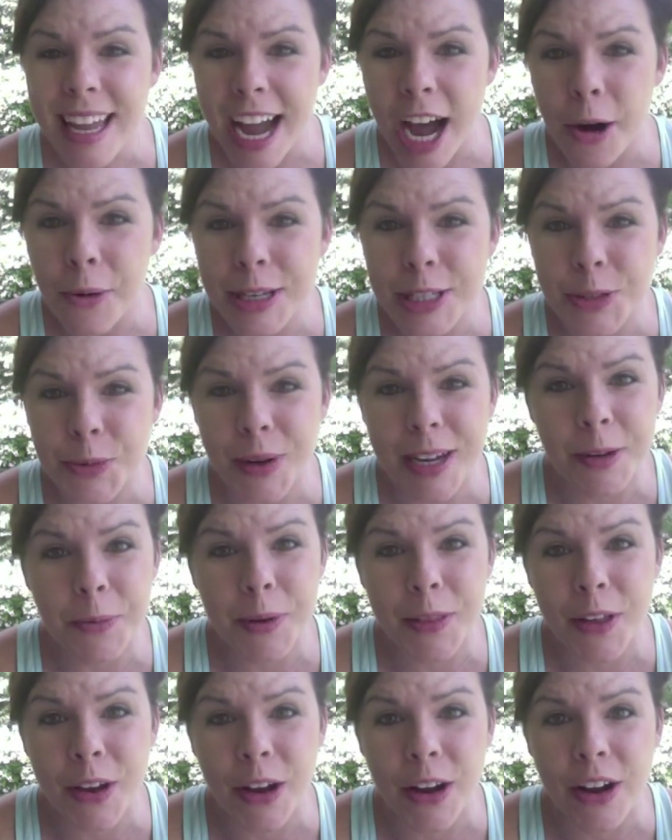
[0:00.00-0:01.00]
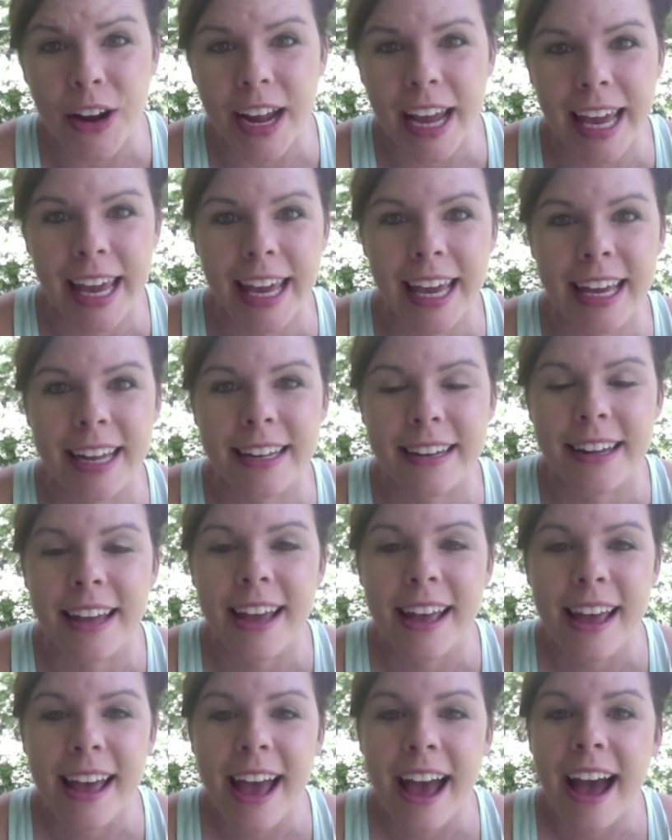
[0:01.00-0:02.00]
I always ran with her, and
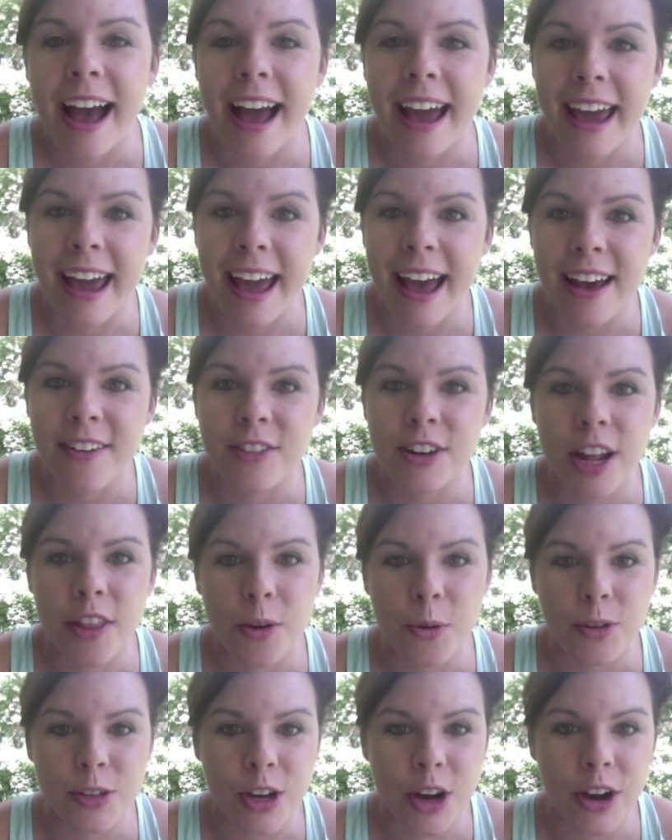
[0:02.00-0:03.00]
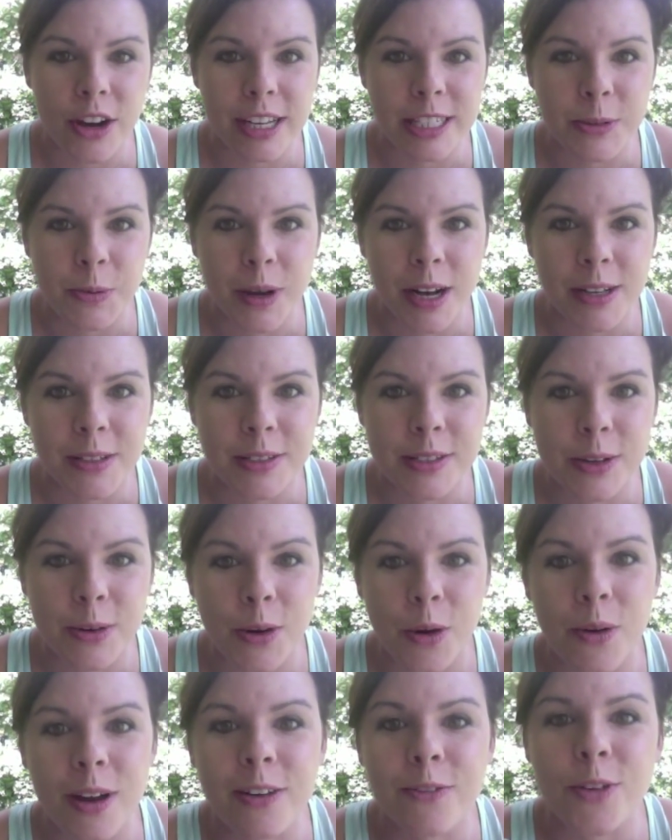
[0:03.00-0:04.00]
I have another dog as well, so
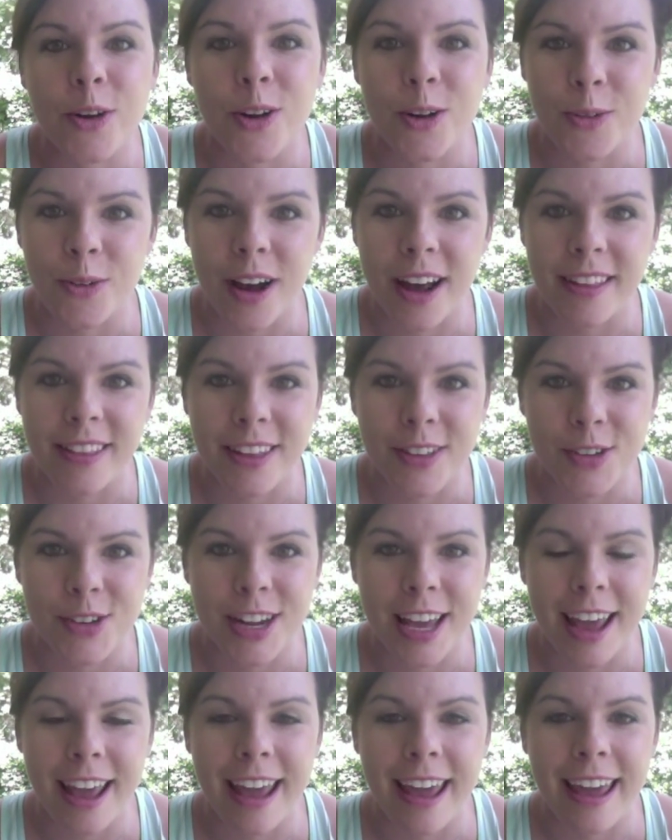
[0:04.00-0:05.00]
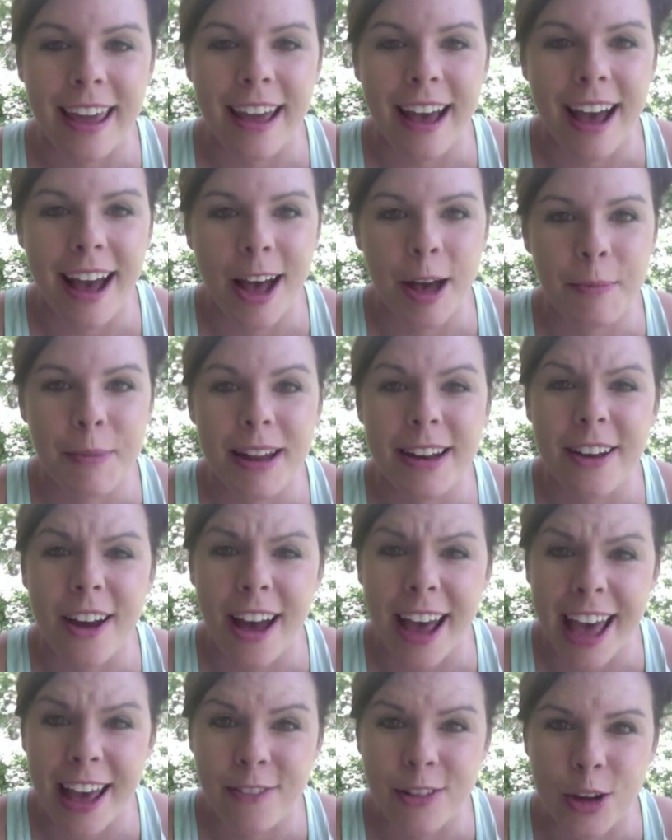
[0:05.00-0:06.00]
going for a run the other day and
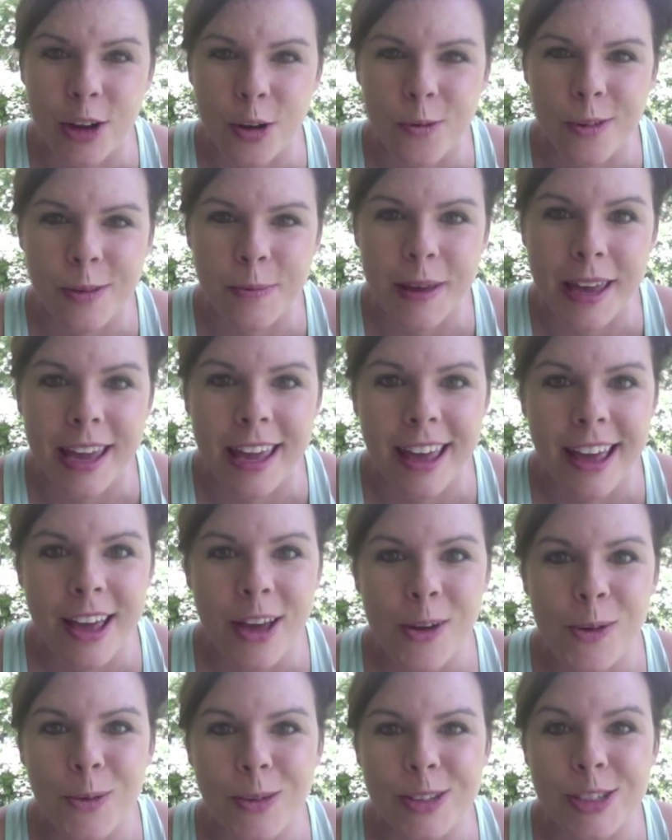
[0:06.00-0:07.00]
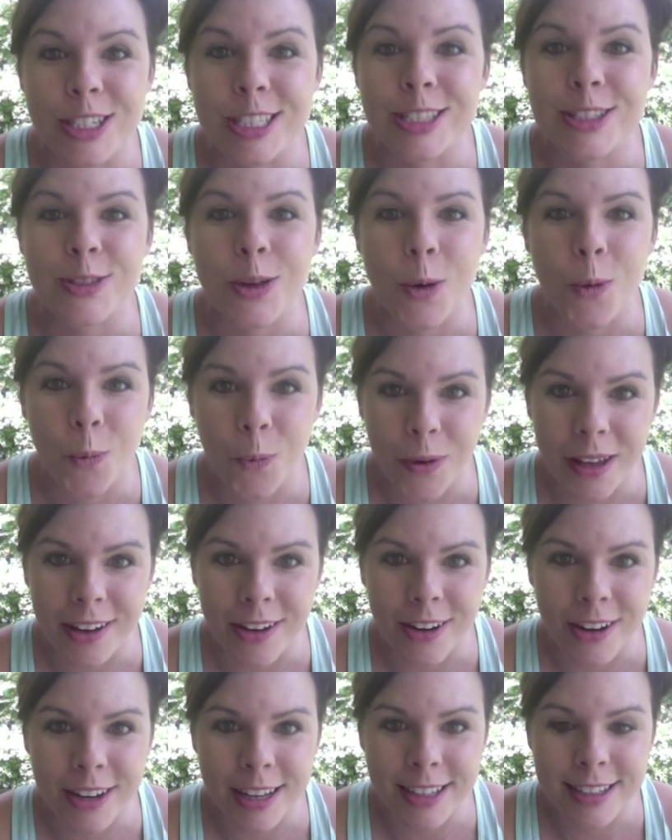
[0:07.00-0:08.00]
not having her with me was just so
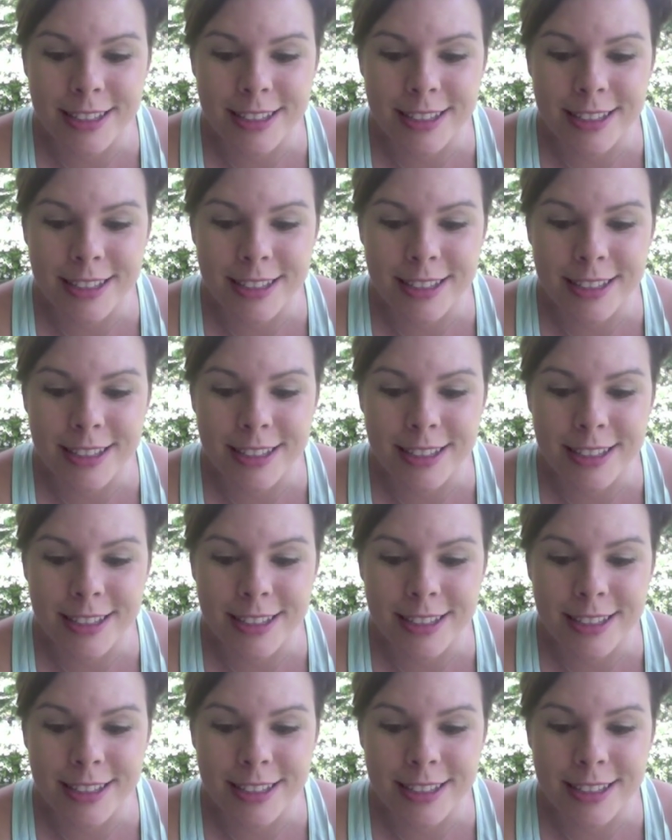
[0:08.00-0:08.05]
weird.